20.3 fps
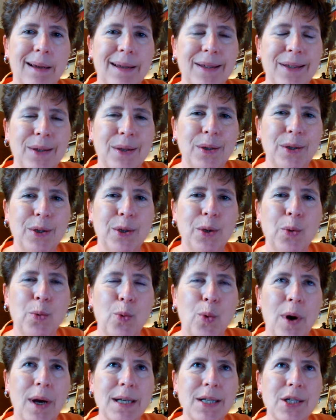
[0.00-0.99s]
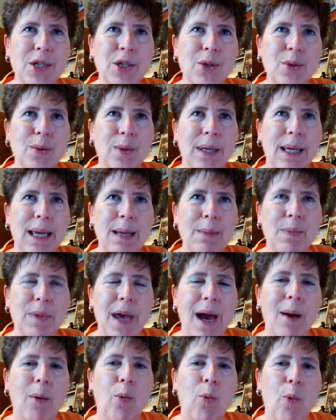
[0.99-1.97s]
You want to keep
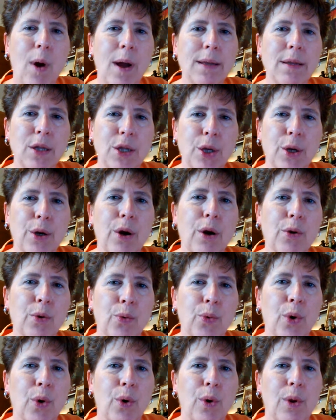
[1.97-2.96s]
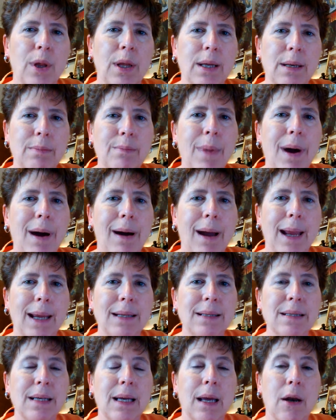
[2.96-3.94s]
that 1/3 rule in
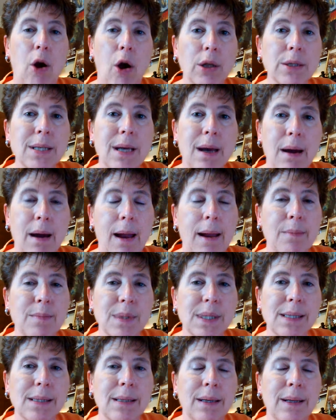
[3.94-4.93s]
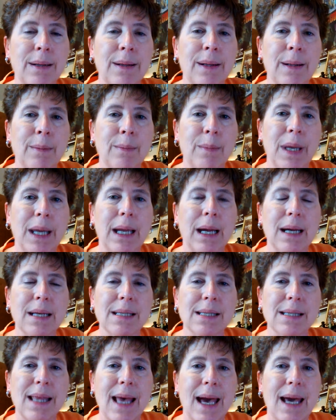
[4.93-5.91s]
mind at all times,
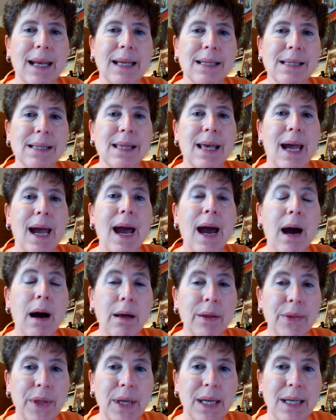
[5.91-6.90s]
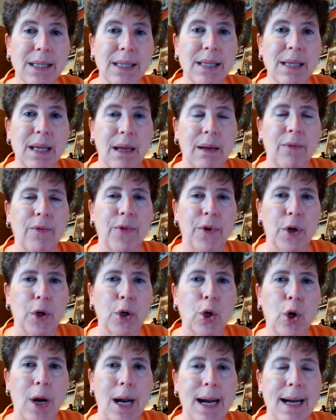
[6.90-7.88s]
because that is the healthiest thing for your
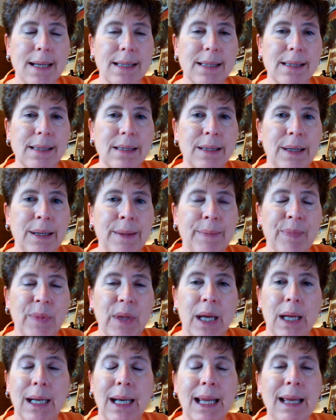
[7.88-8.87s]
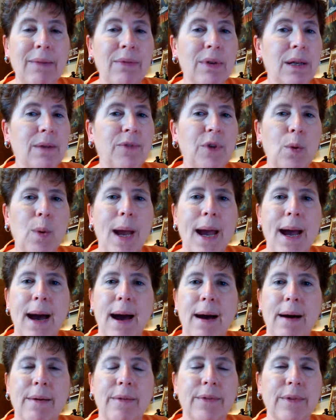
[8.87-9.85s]
grass. And even if you
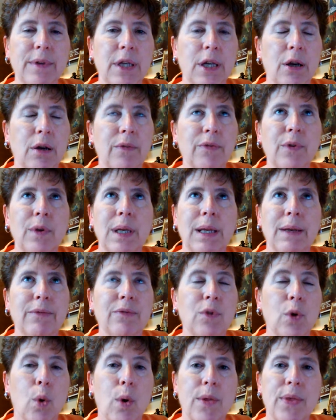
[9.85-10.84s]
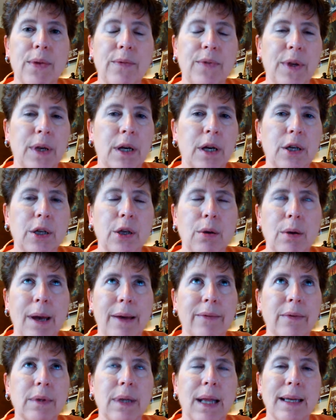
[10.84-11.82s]
have, if you live north of here and you
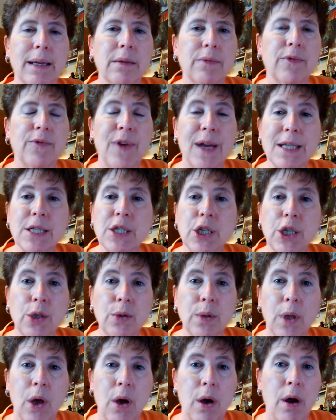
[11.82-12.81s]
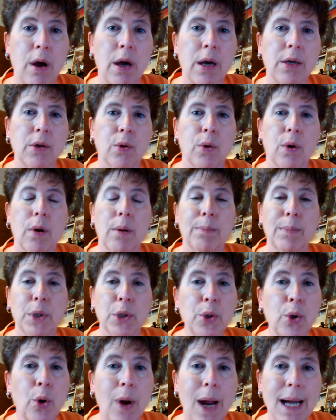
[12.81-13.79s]
have like fescue lawn or a
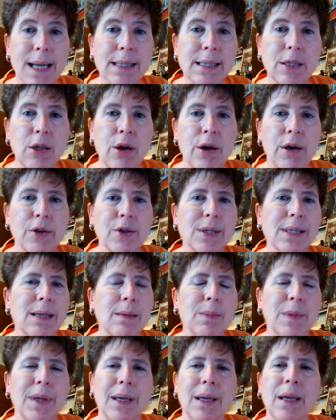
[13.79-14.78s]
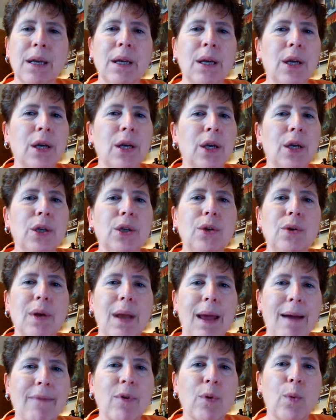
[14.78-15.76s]
bluegrass lawn or something, you
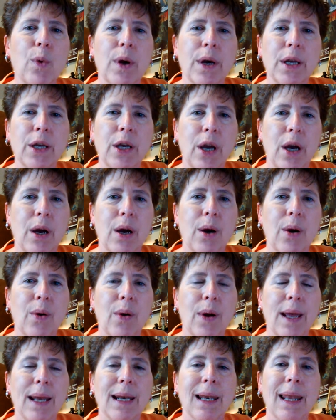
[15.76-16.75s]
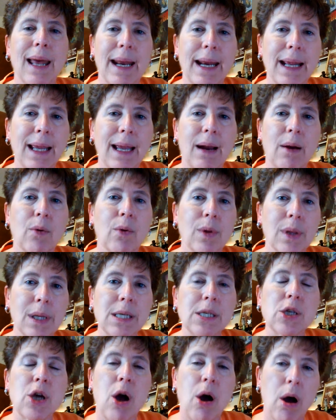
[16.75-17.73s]
never want to go and let it get really
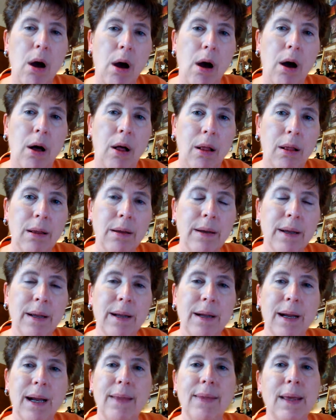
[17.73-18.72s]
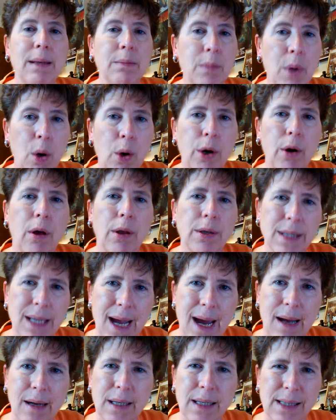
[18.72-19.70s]
tall and then mow it all
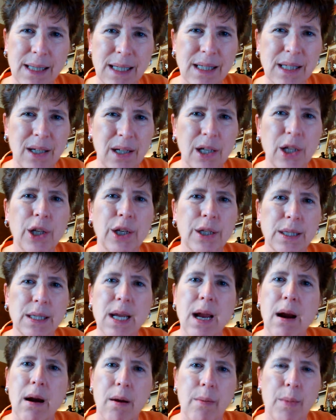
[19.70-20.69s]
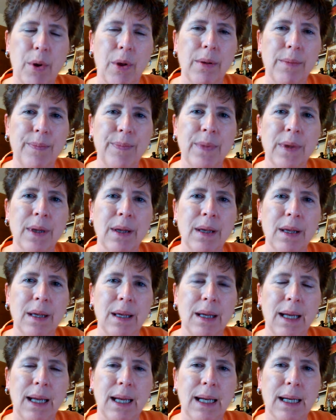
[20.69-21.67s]
down, because it's going to look terrible.
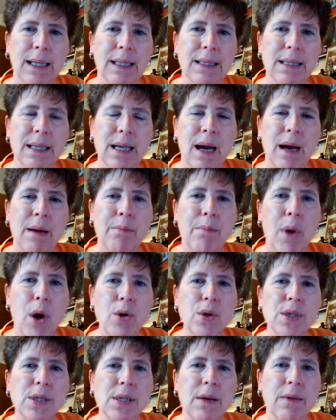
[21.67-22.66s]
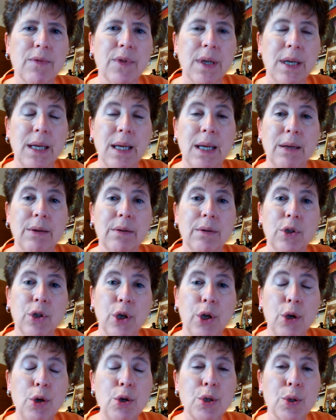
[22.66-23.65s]
And most of the
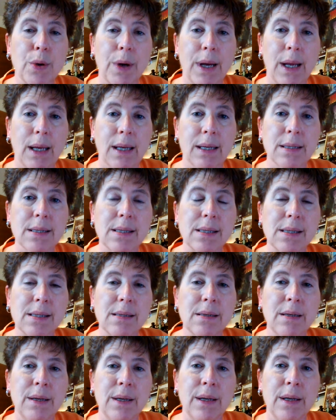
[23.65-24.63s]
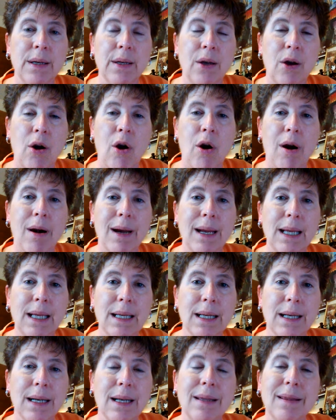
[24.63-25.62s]
nutrients are
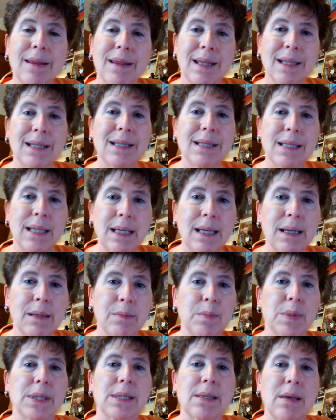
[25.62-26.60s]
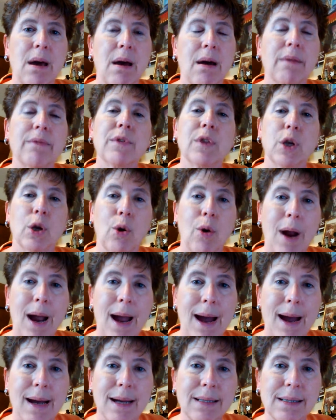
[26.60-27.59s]
in the tips of the
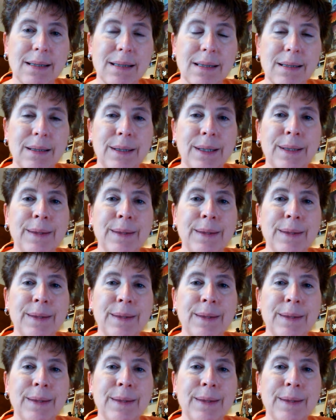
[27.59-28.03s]
grass.